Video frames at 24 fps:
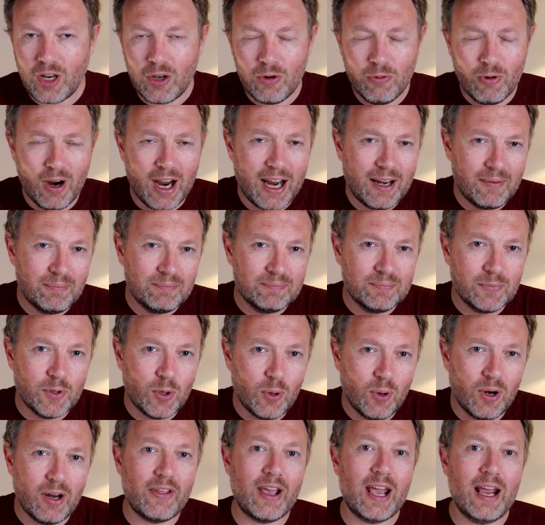Right,
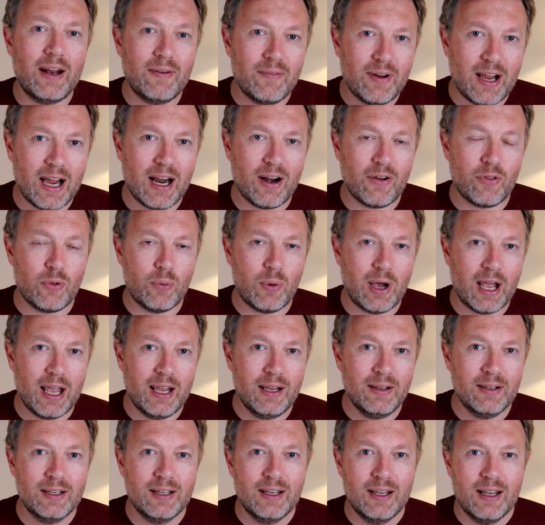all of that out of the
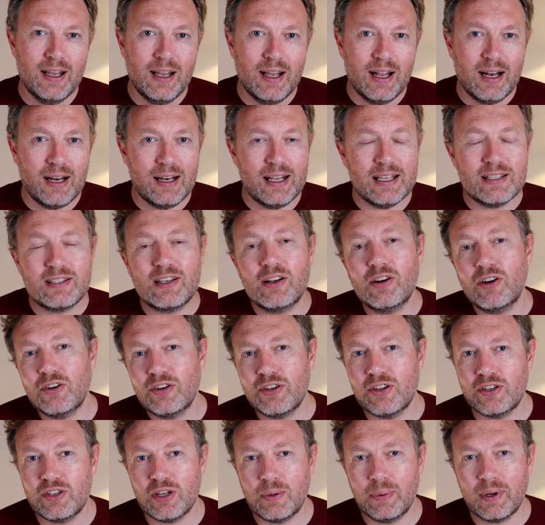way, let's get on
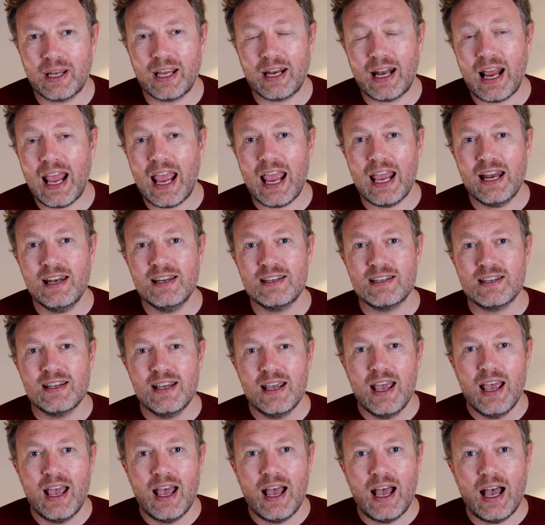to the topic at hand.
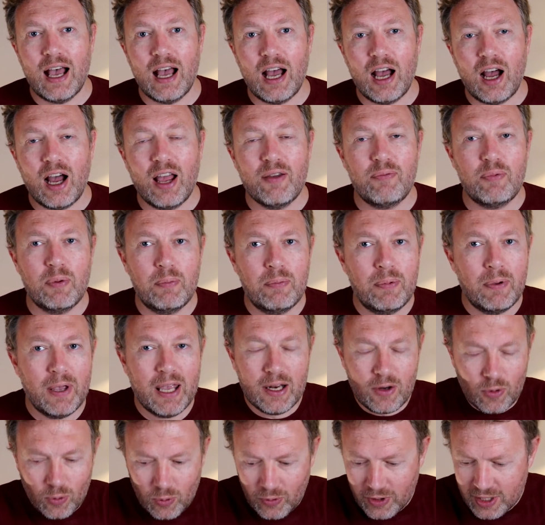I
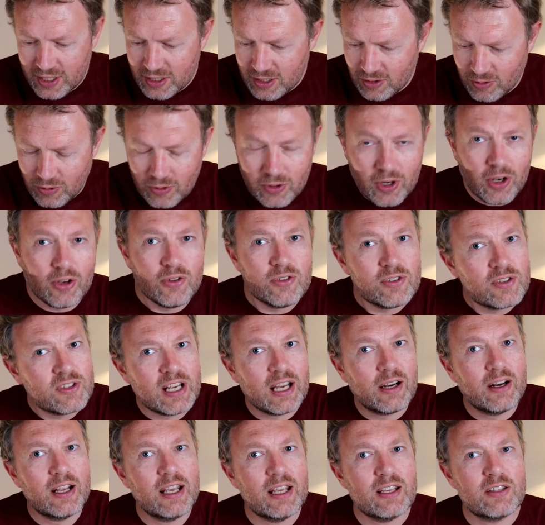prepared all these little notes
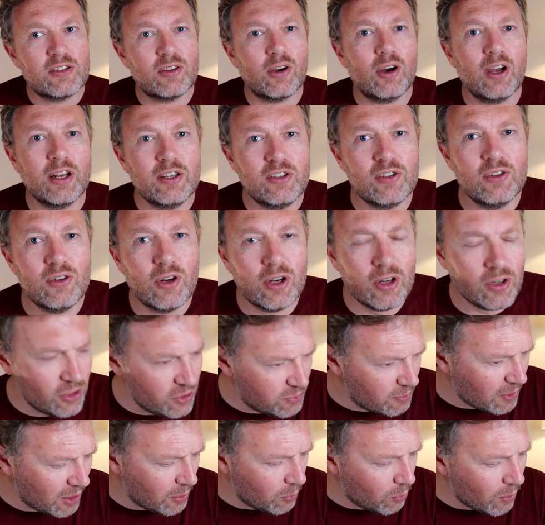down here so I do not lose
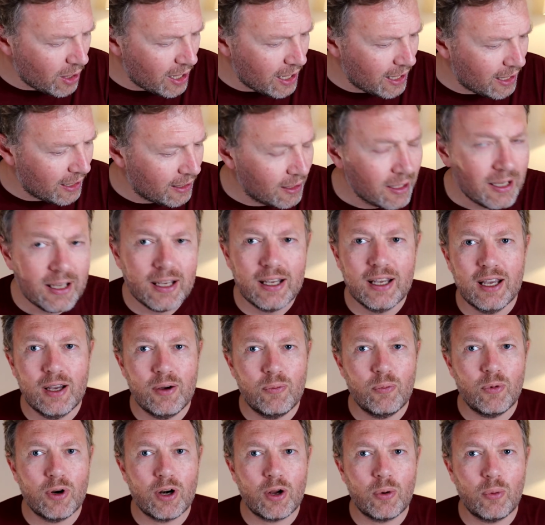my way
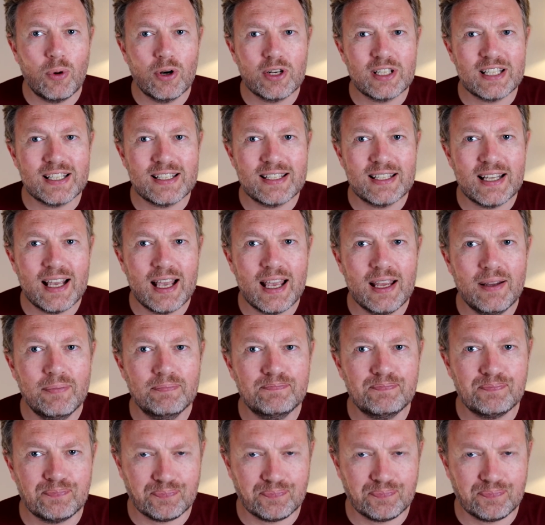in what I want to say.